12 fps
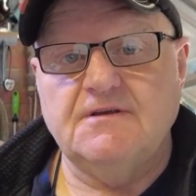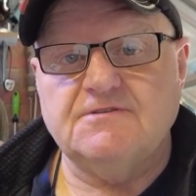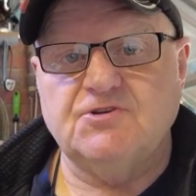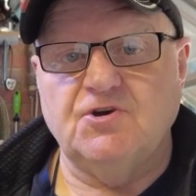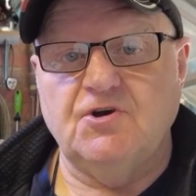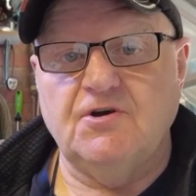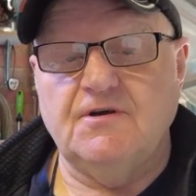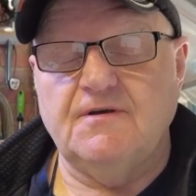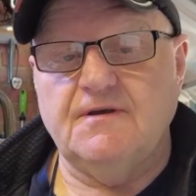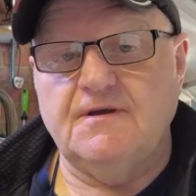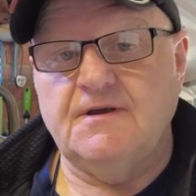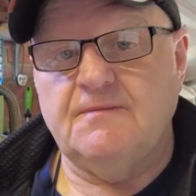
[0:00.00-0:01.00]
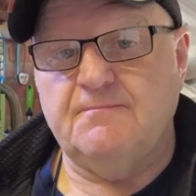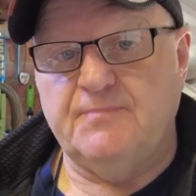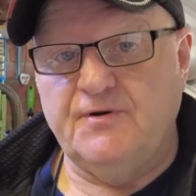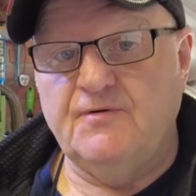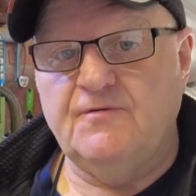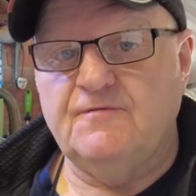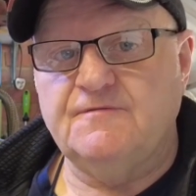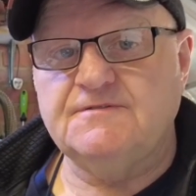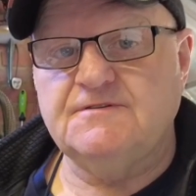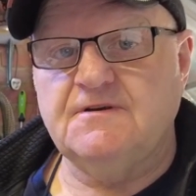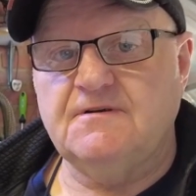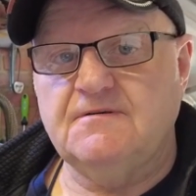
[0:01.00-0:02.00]
So it proves
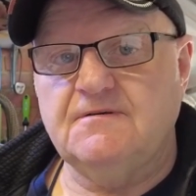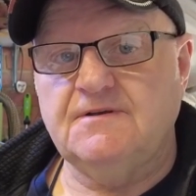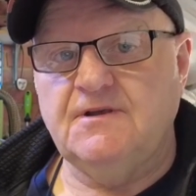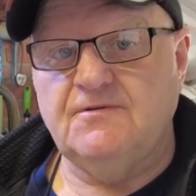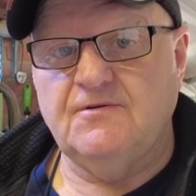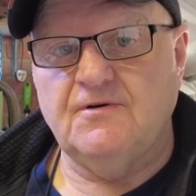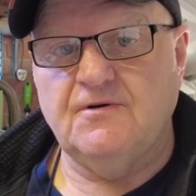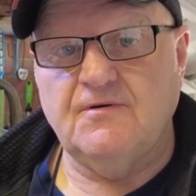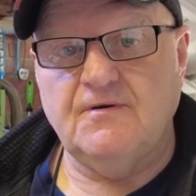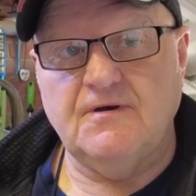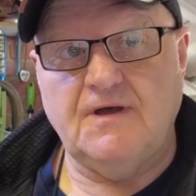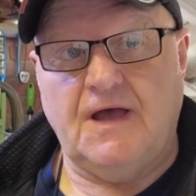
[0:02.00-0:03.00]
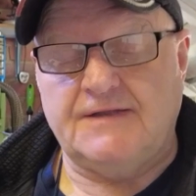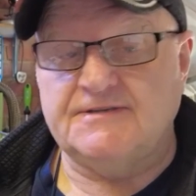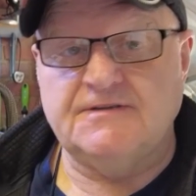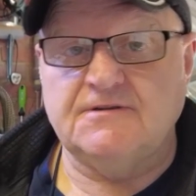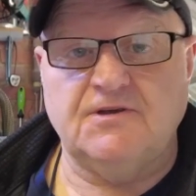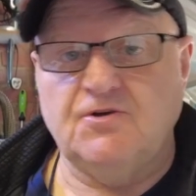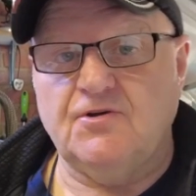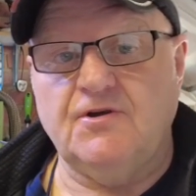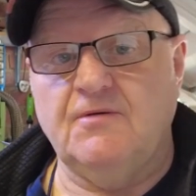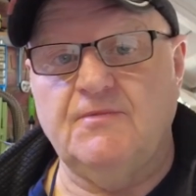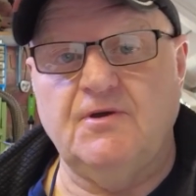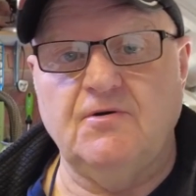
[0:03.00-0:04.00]
that, I didn't cure it
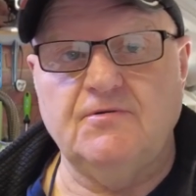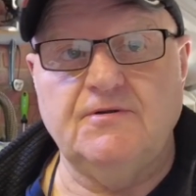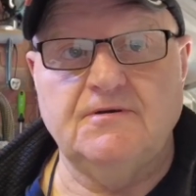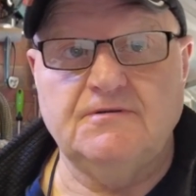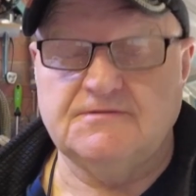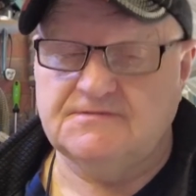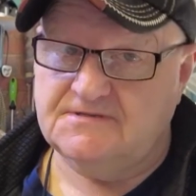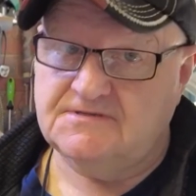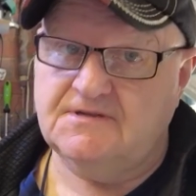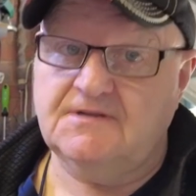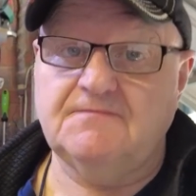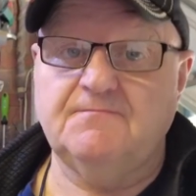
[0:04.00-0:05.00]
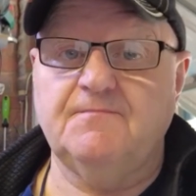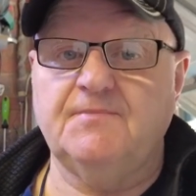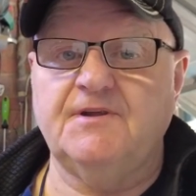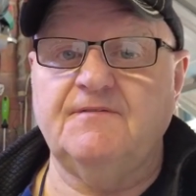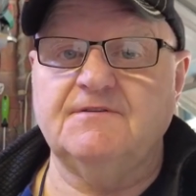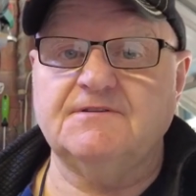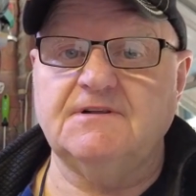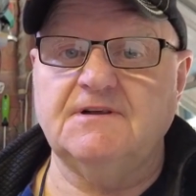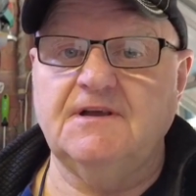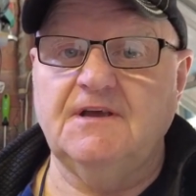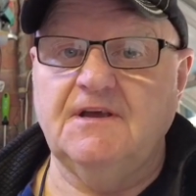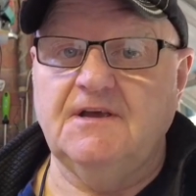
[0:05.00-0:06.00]
on my own, as I said previously.
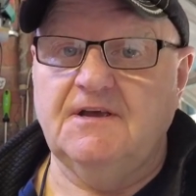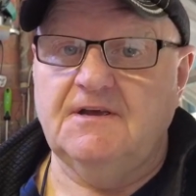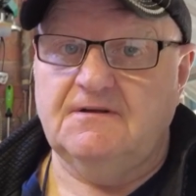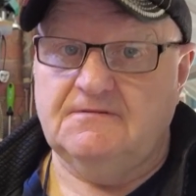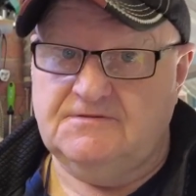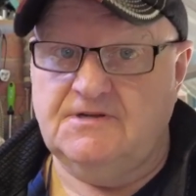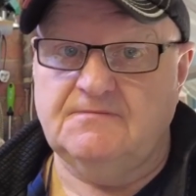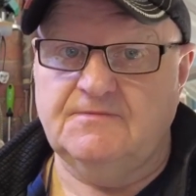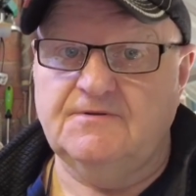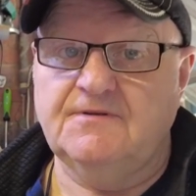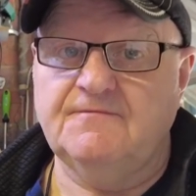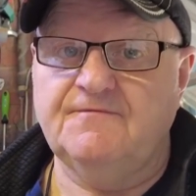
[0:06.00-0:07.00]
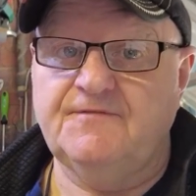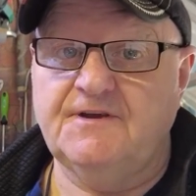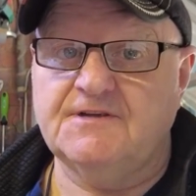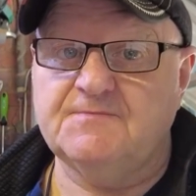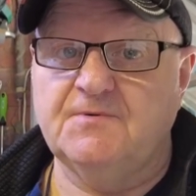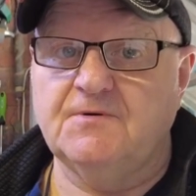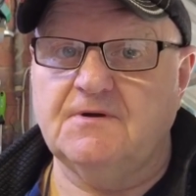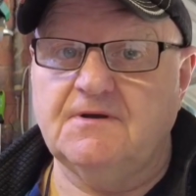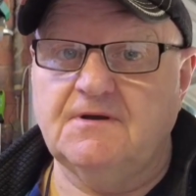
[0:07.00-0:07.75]
A gentleman on Facebook,